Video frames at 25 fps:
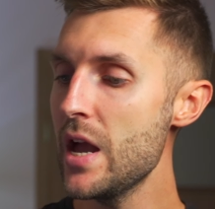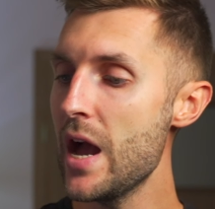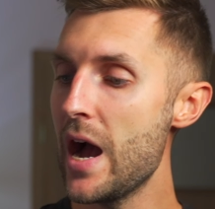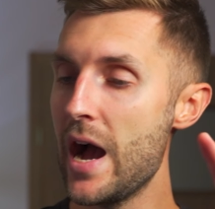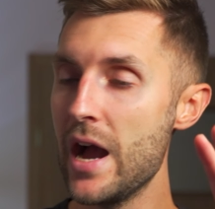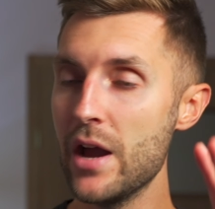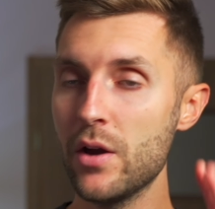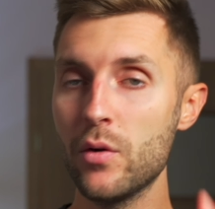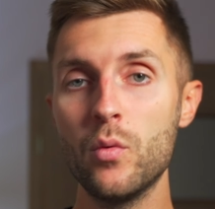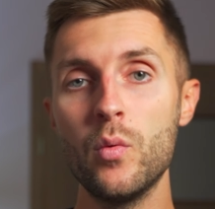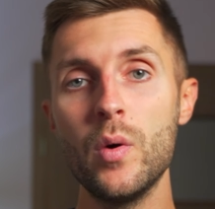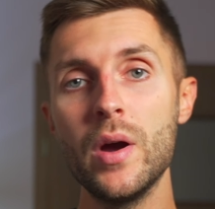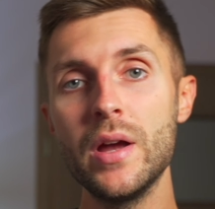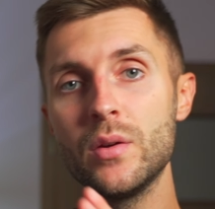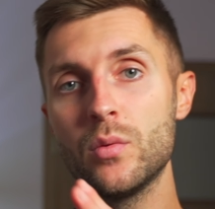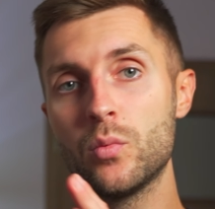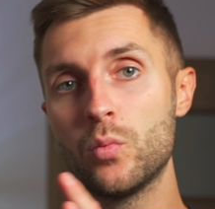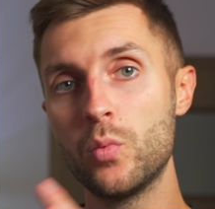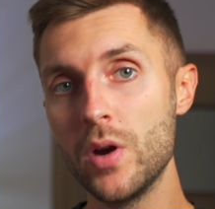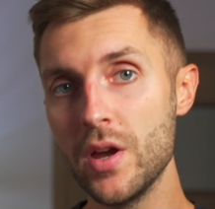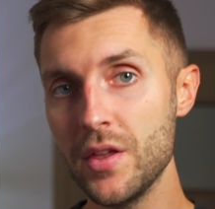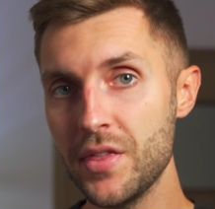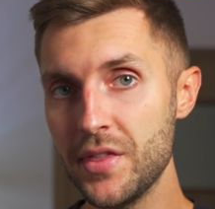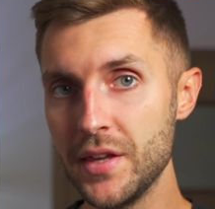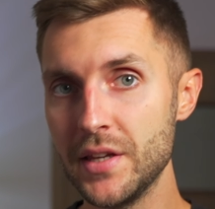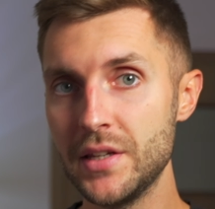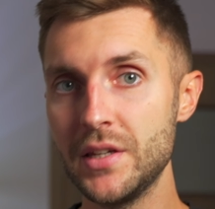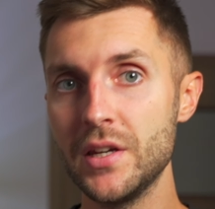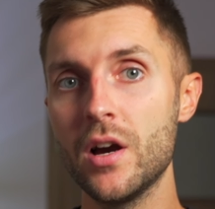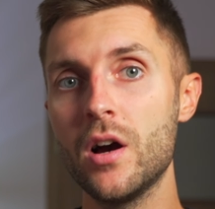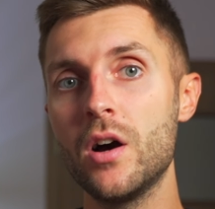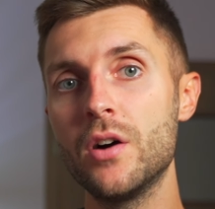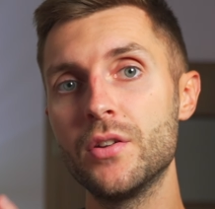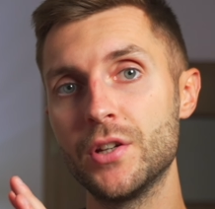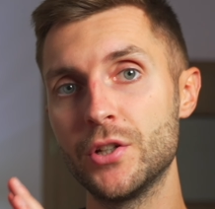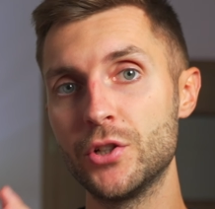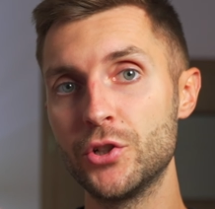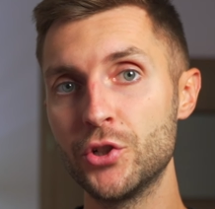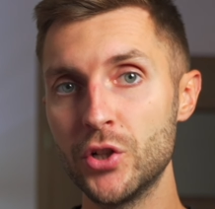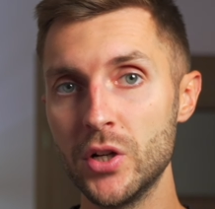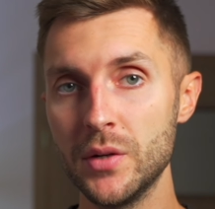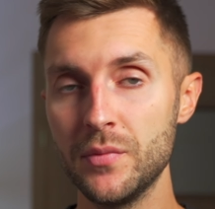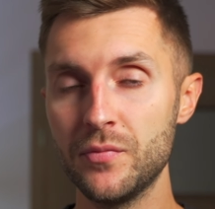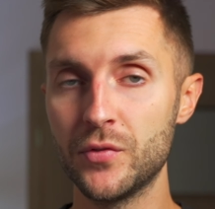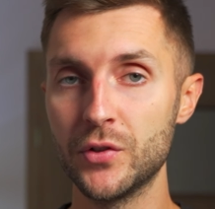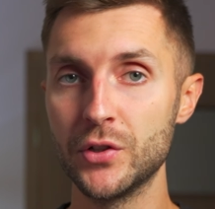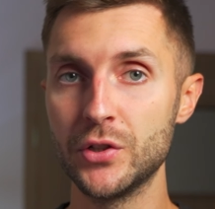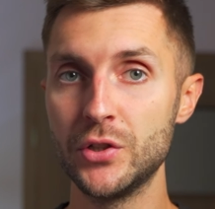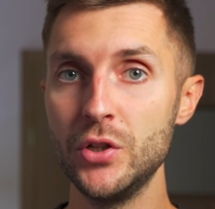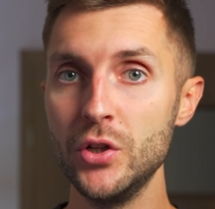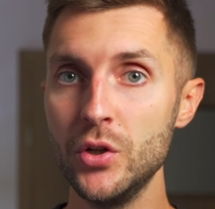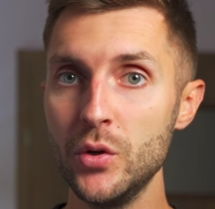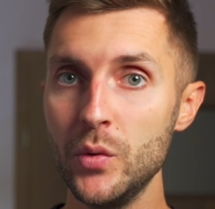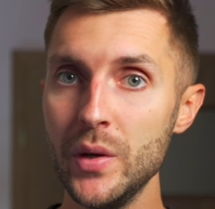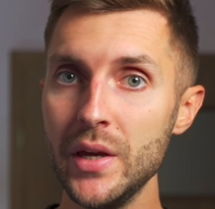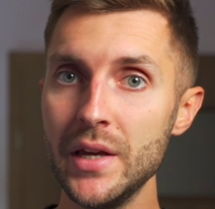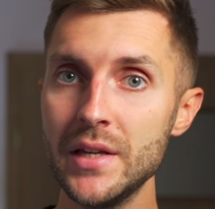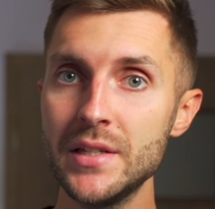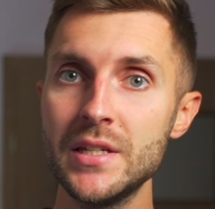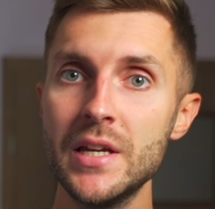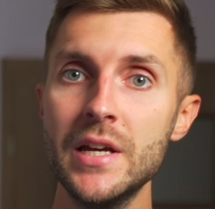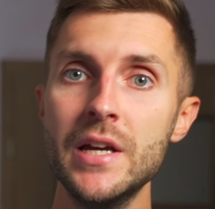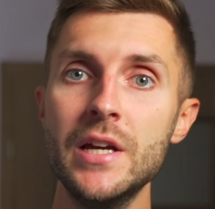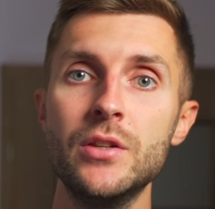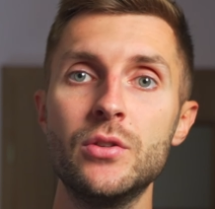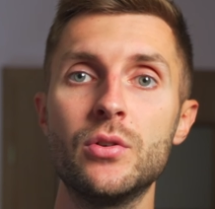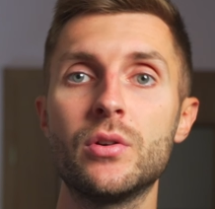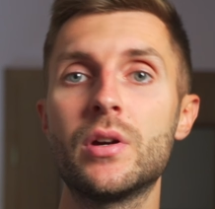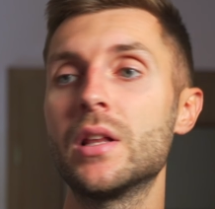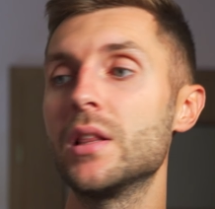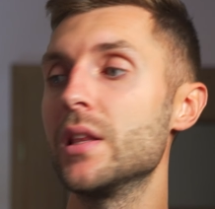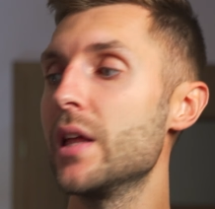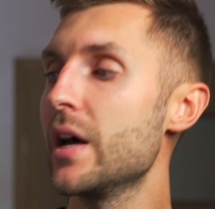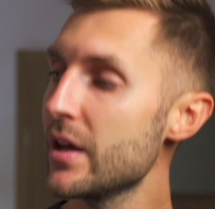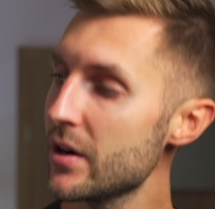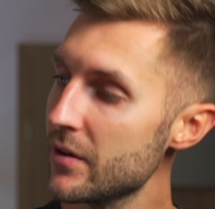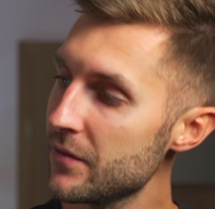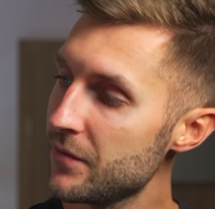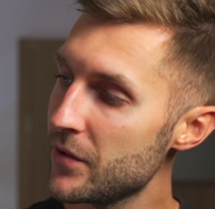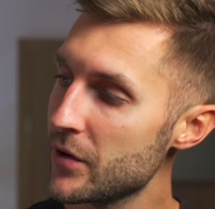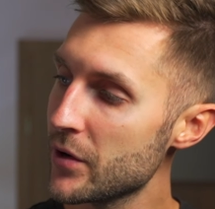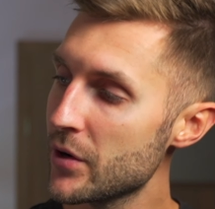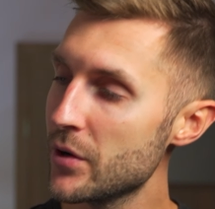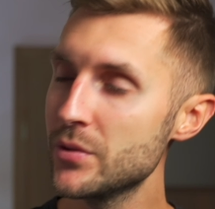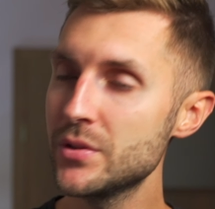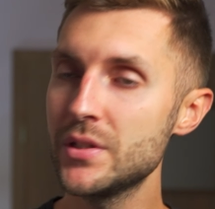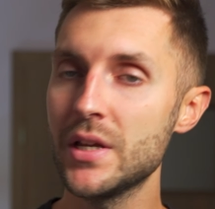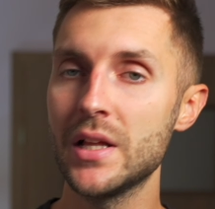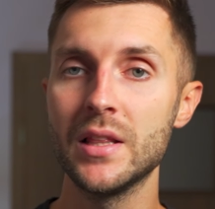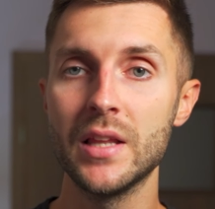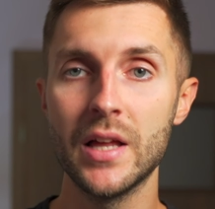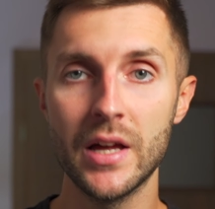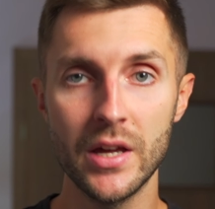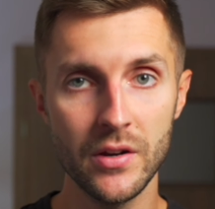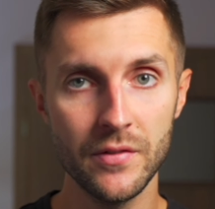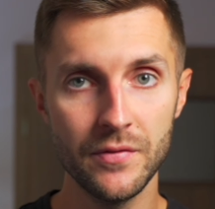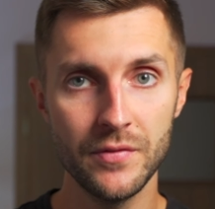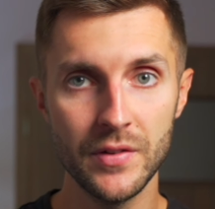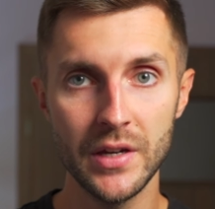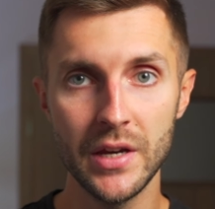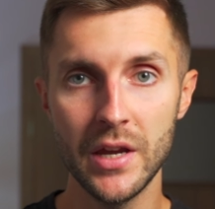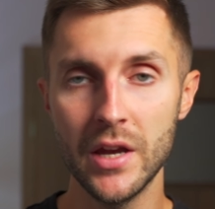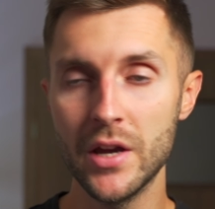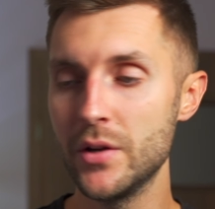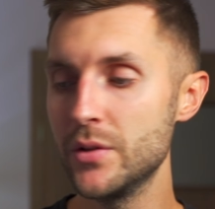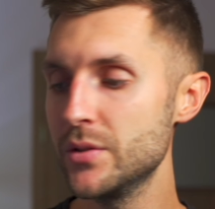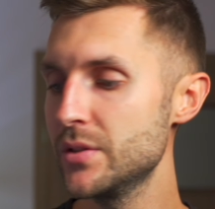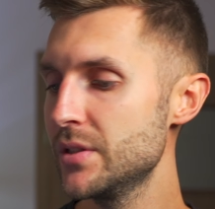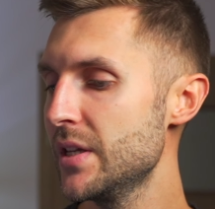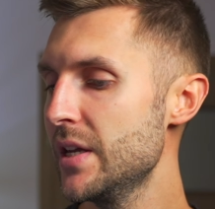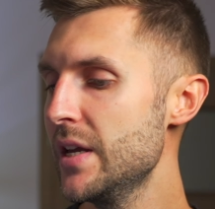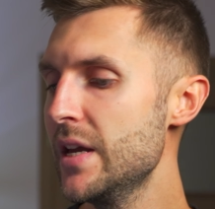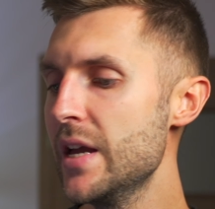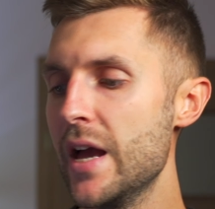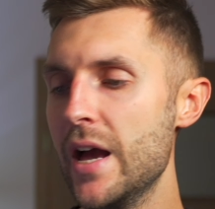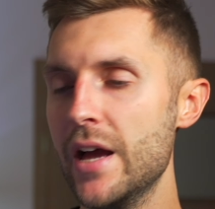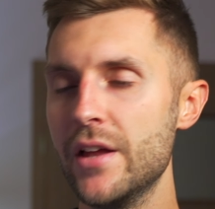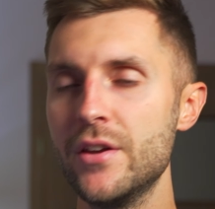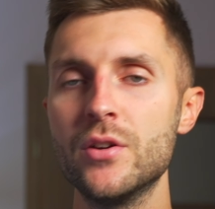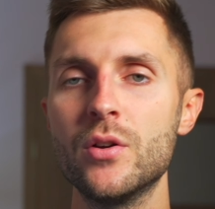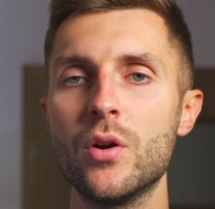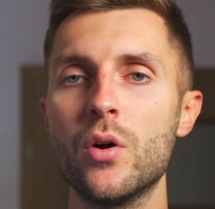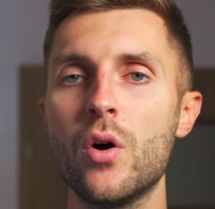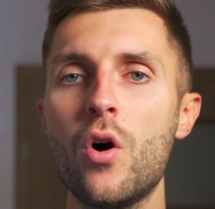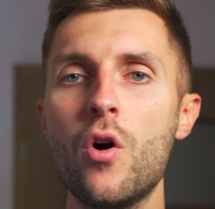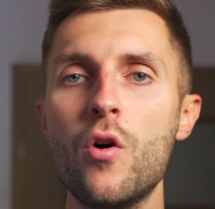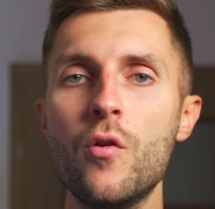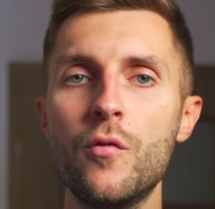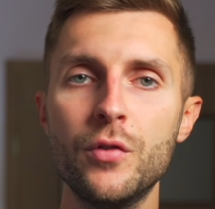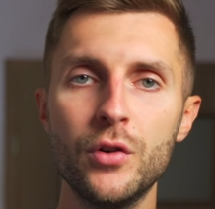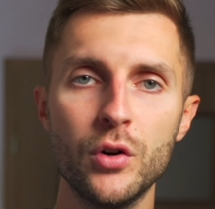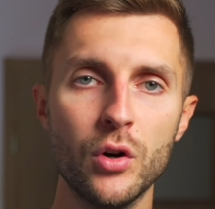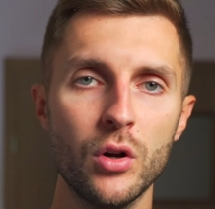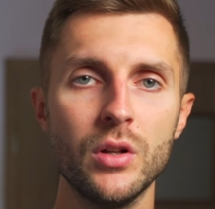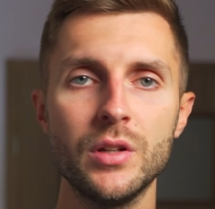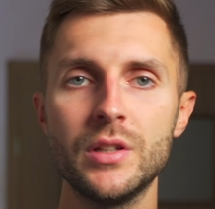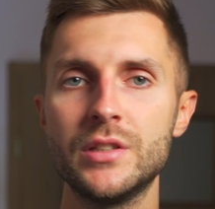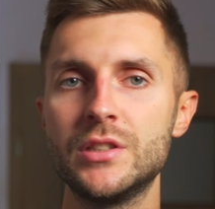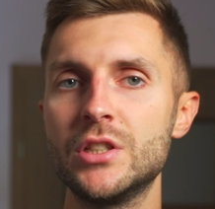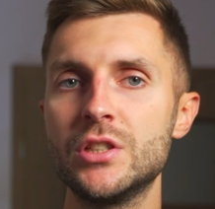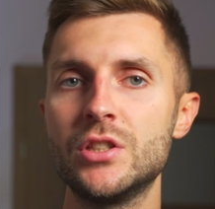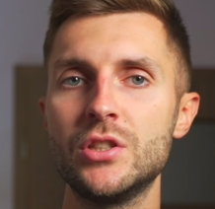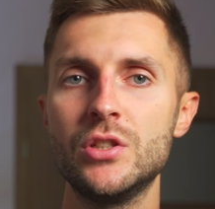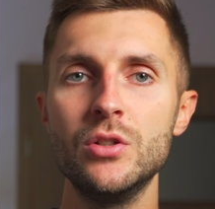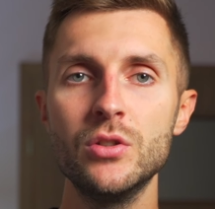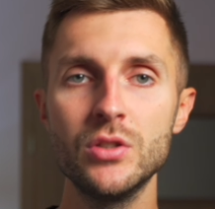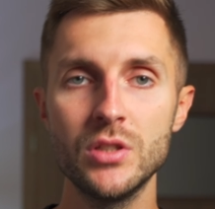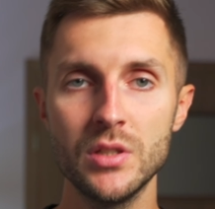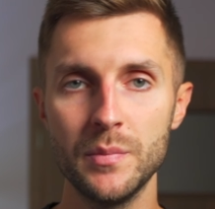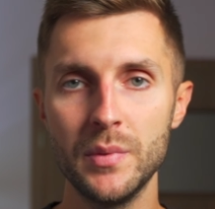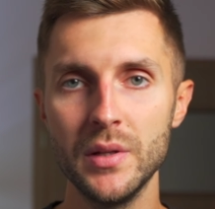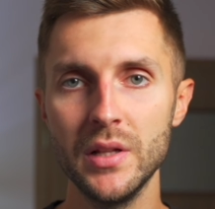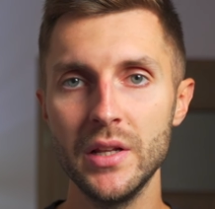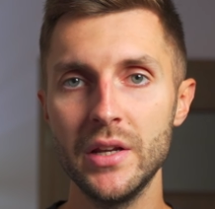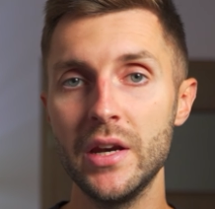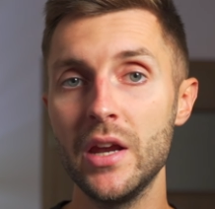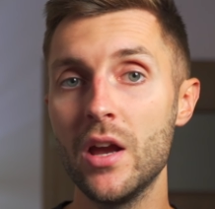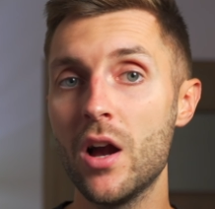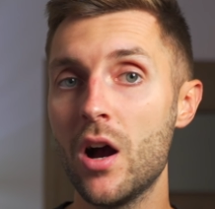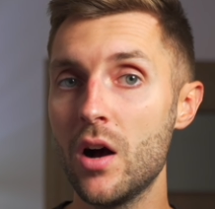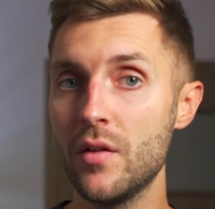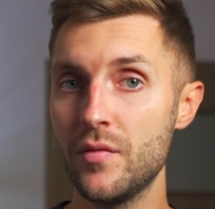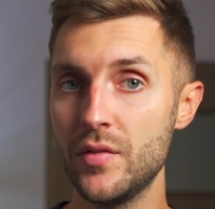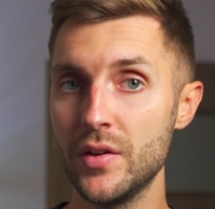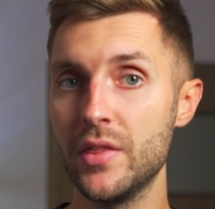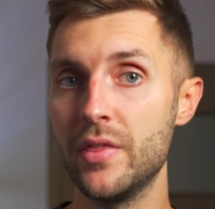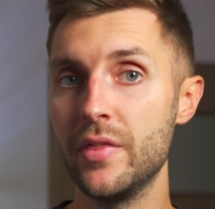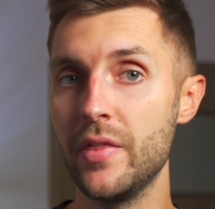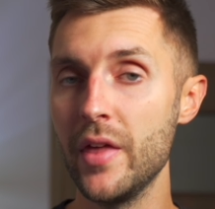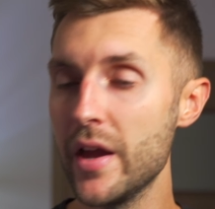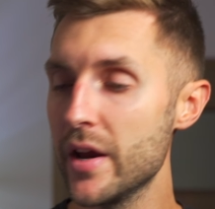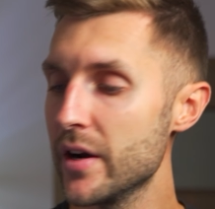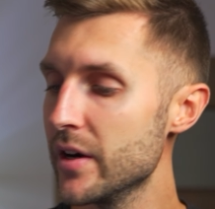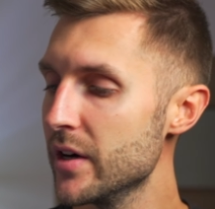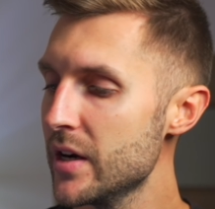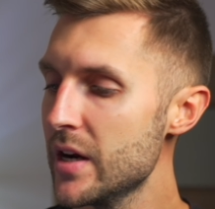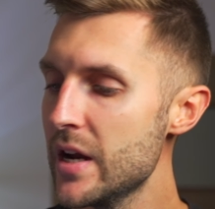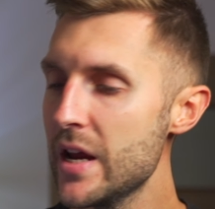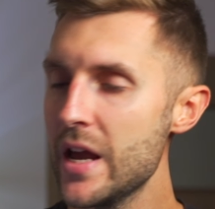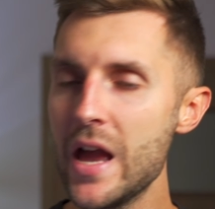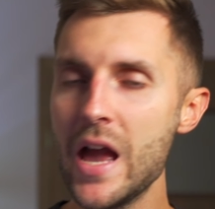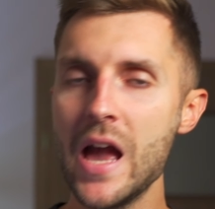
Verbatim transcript: I went with it on a trip for two weeks, took a lot of photos, a lot of videos, and you know, overall just usability of it there.